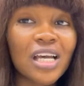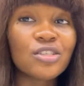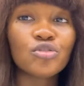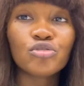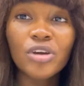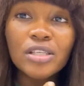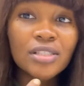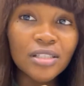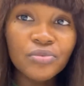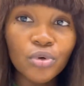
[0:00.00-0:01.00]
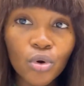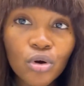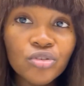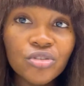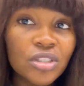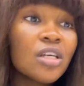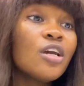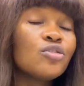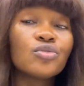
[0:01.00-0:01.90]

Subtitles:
as you're trying to leave your country,